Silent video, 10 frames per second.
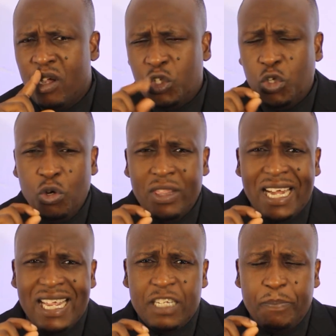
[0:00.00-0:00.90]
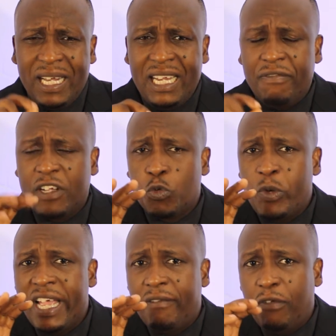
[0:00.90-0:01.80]
Do you know that as believers
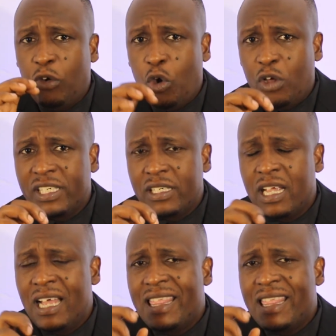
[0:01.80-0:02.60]
we have lost